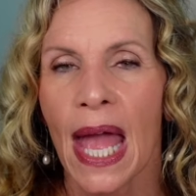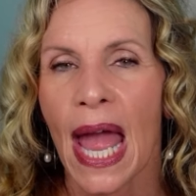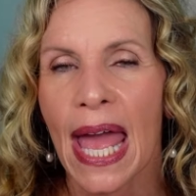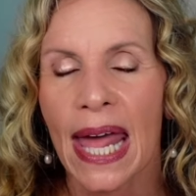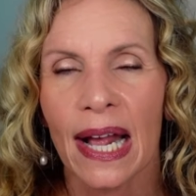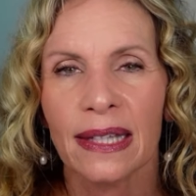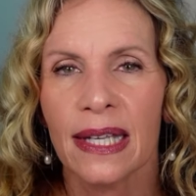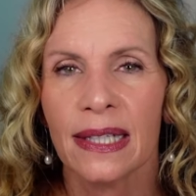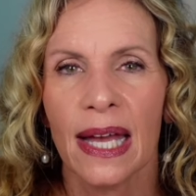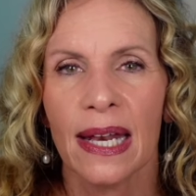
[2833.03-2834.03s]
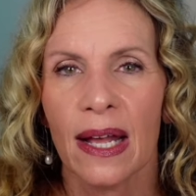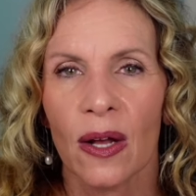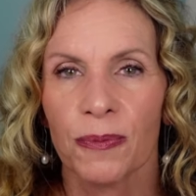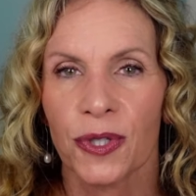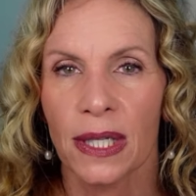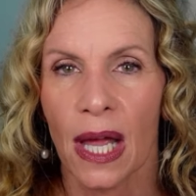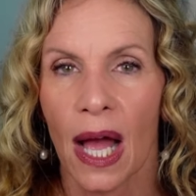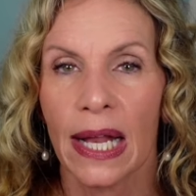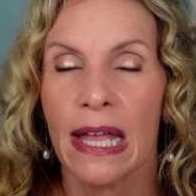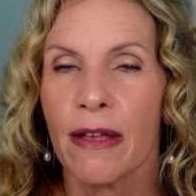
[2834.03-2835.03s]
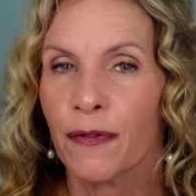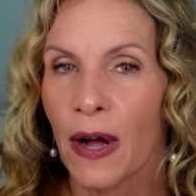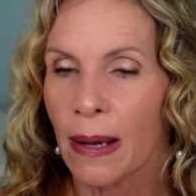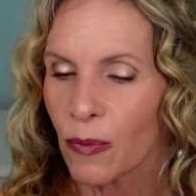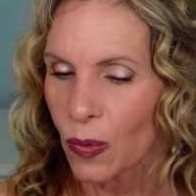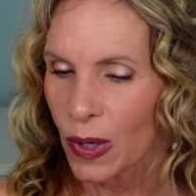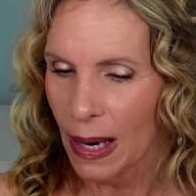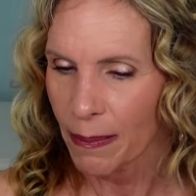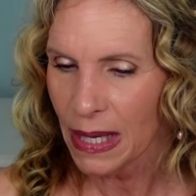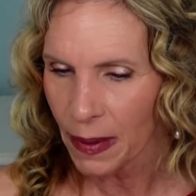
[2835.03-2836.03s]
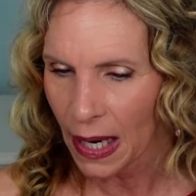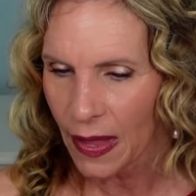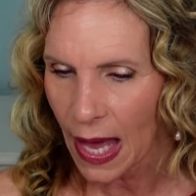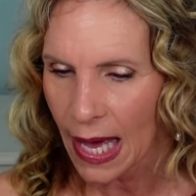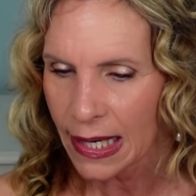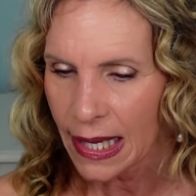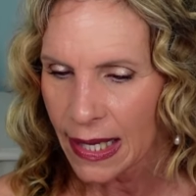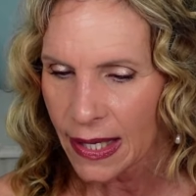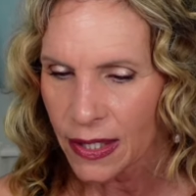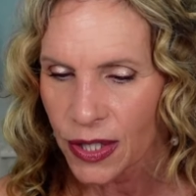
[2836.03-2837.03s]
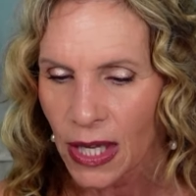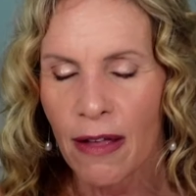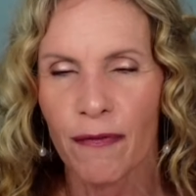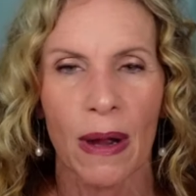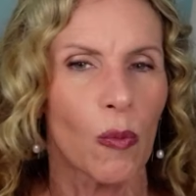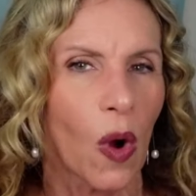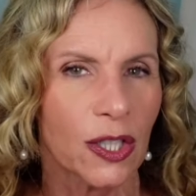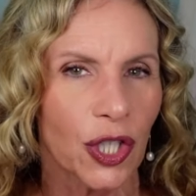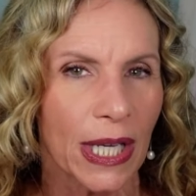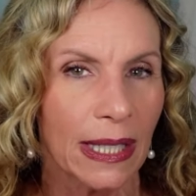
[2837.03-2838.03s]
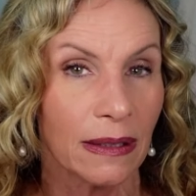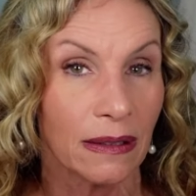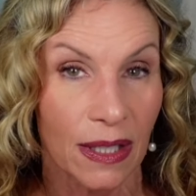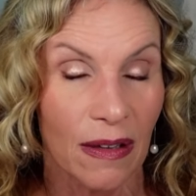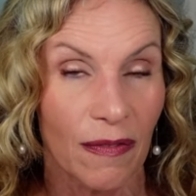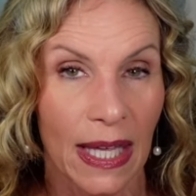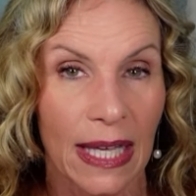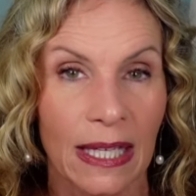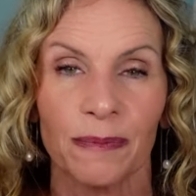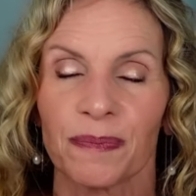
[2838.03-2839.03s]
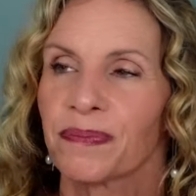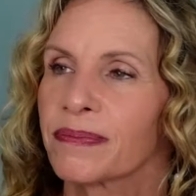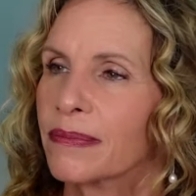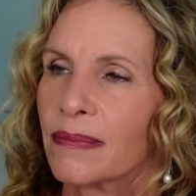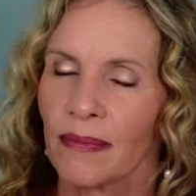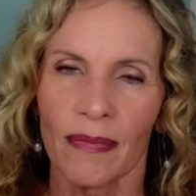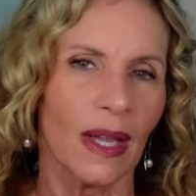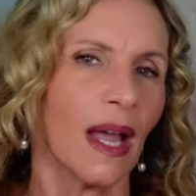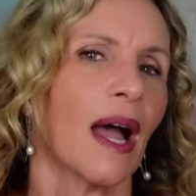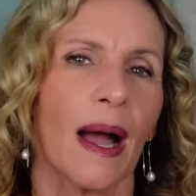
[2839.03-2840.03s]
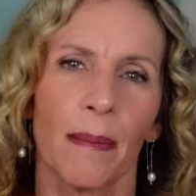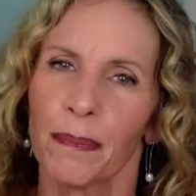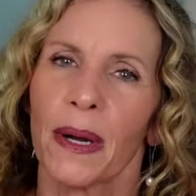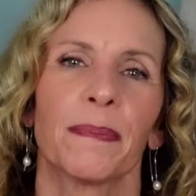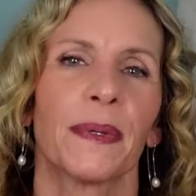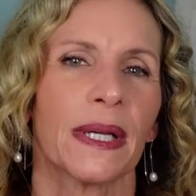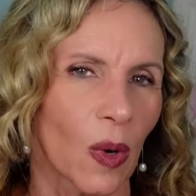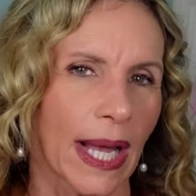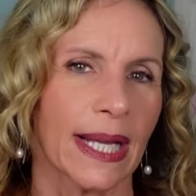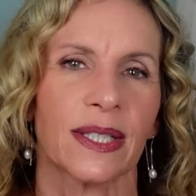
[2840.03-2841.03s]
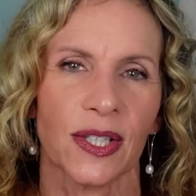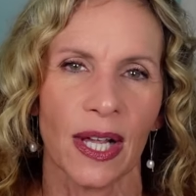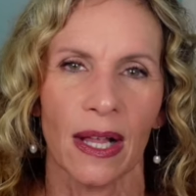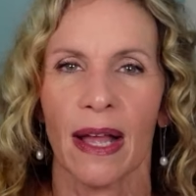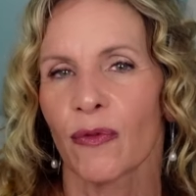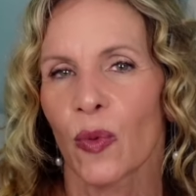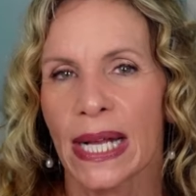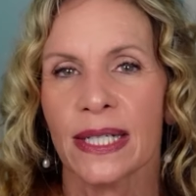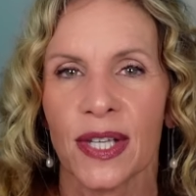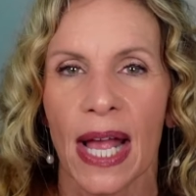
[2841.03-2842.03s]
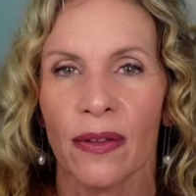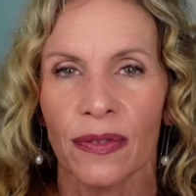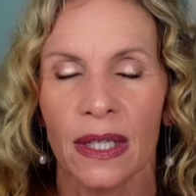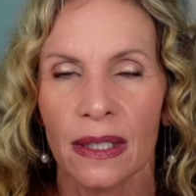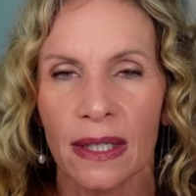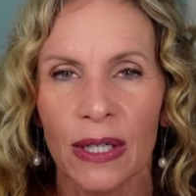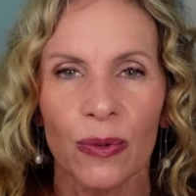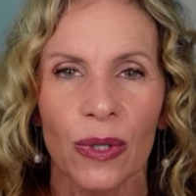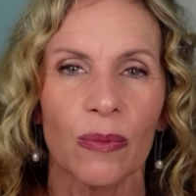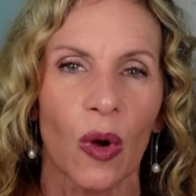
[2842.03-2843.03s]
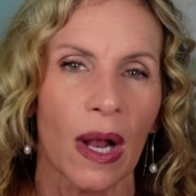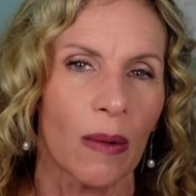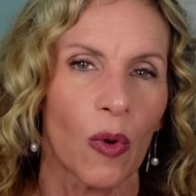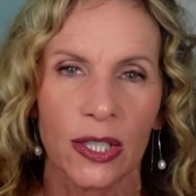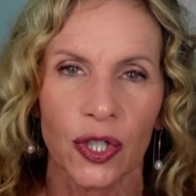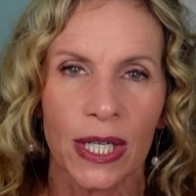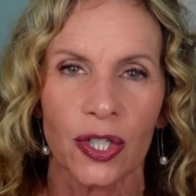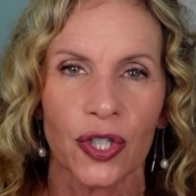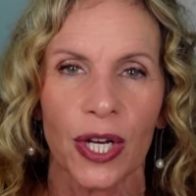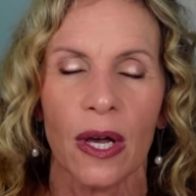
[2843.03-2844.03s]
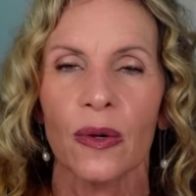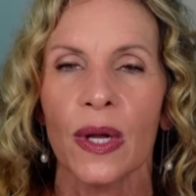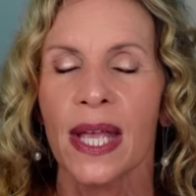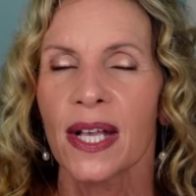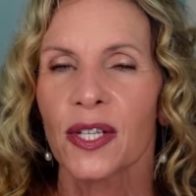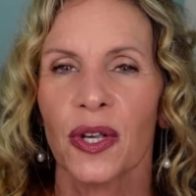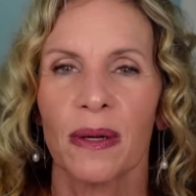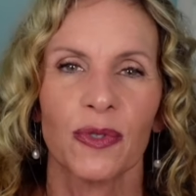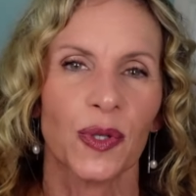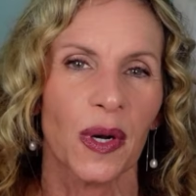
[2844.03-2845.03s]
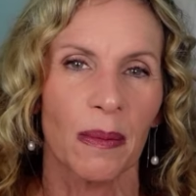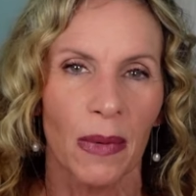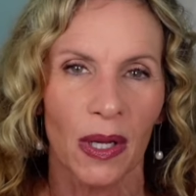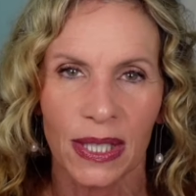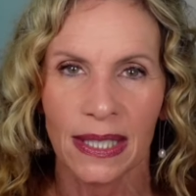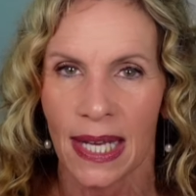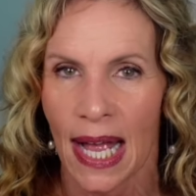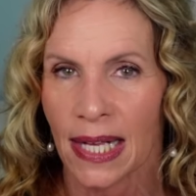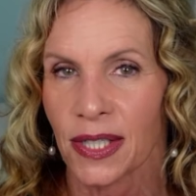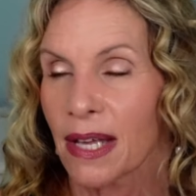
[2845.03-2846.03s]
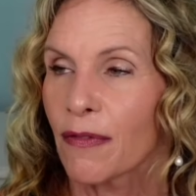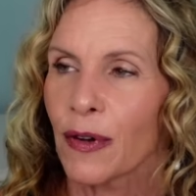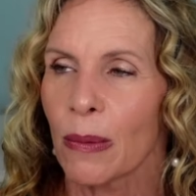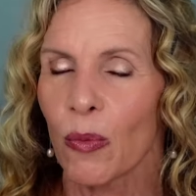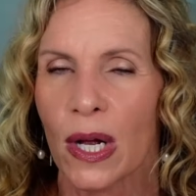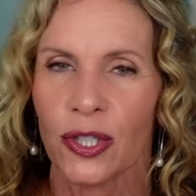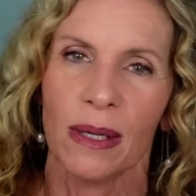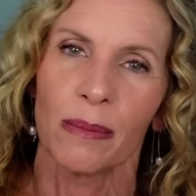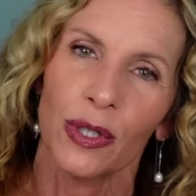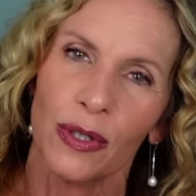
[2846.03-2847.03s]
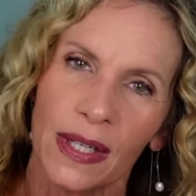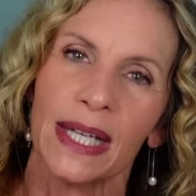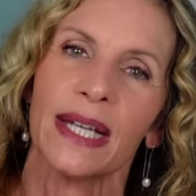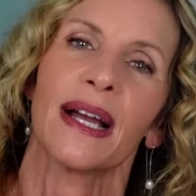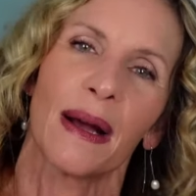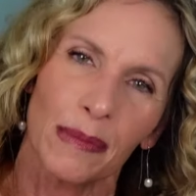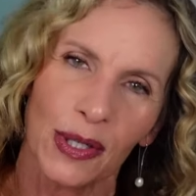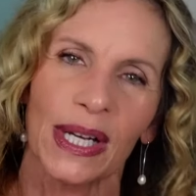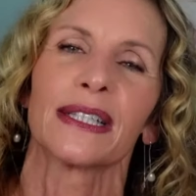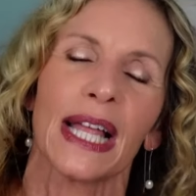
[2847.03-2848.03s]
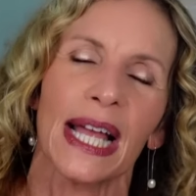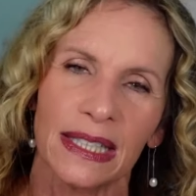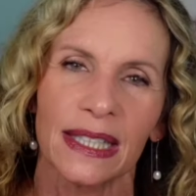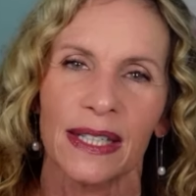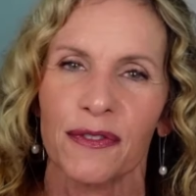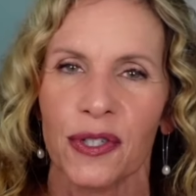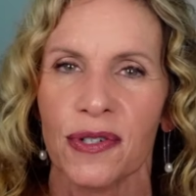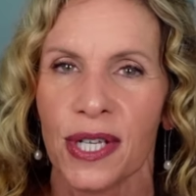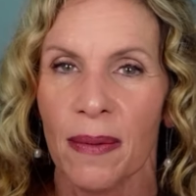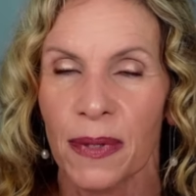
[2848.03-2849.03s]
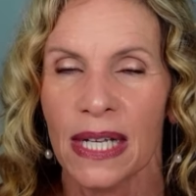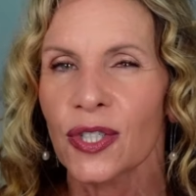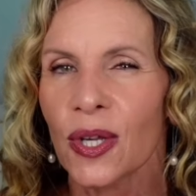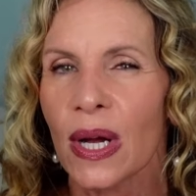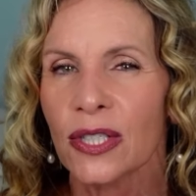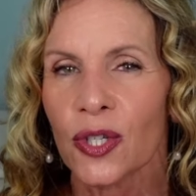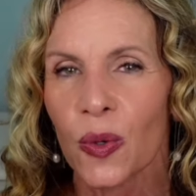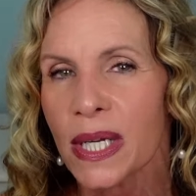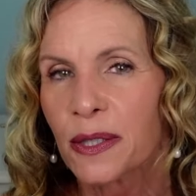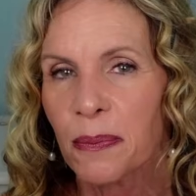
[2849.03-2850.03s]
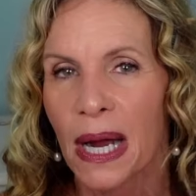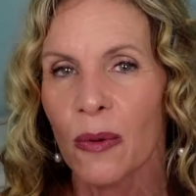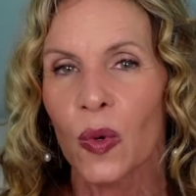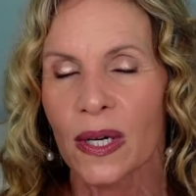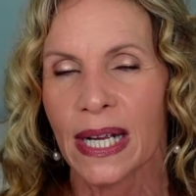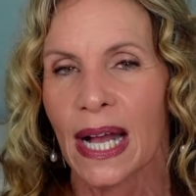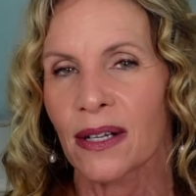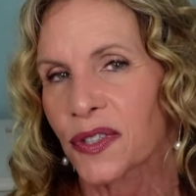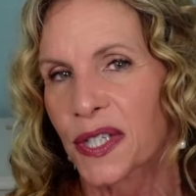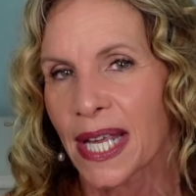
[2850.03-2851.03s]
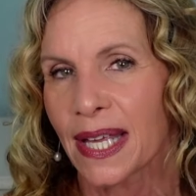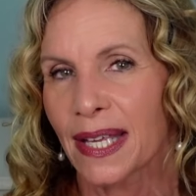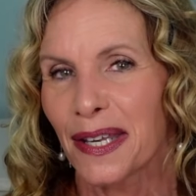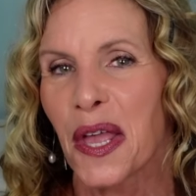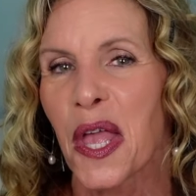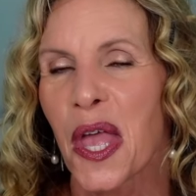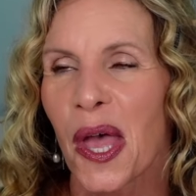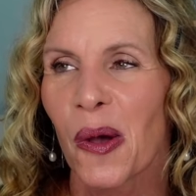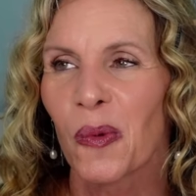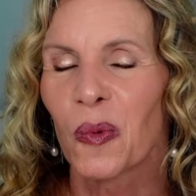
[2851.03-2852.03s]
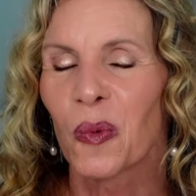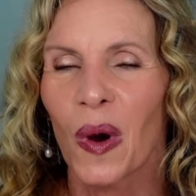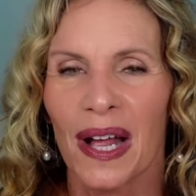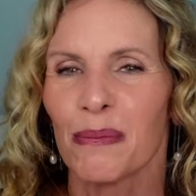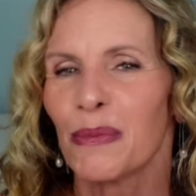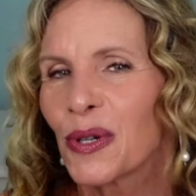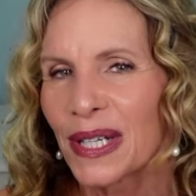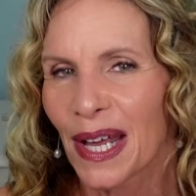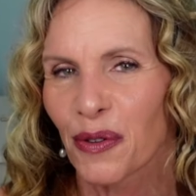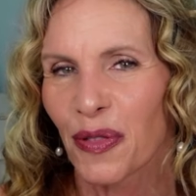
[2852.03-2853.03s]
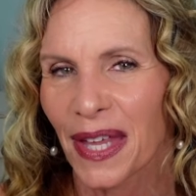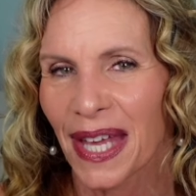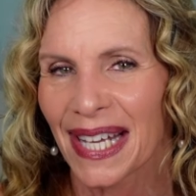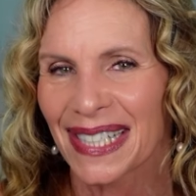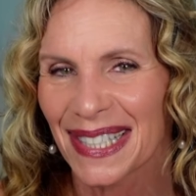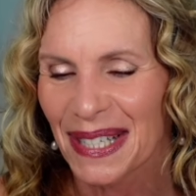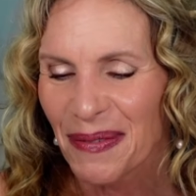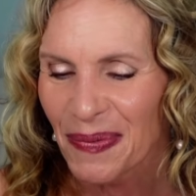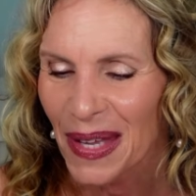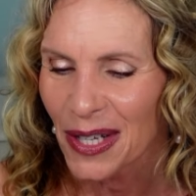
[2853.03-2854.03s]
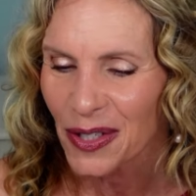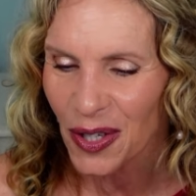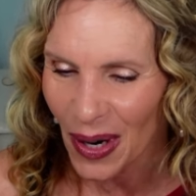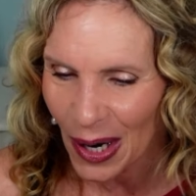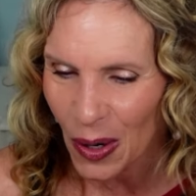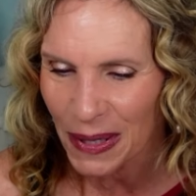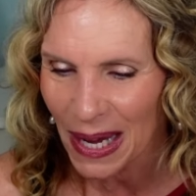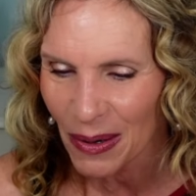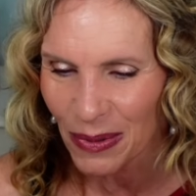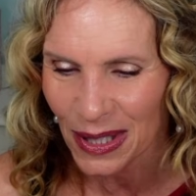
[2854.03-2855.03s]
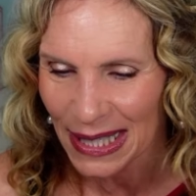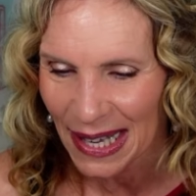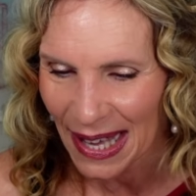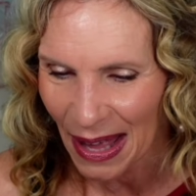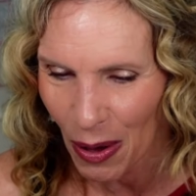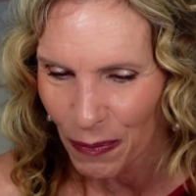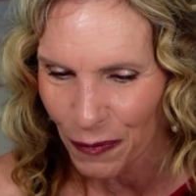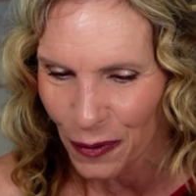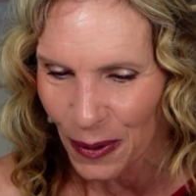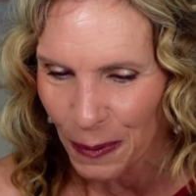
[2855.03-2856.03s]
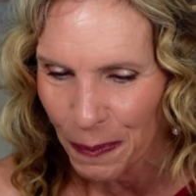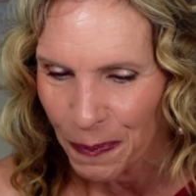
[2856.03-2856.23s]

And I think that helps a lot. If I'm, what I mean by that is if I'm watching TV, I'm pumping weights. I'll have weights out in the living room while I'm watching a show. So I'm sort of multitasking. If I'm watching a movie, I'm doing leg lifts or something. So I squeeze my workouts in while I'm doing other things. So I hope that was helpful.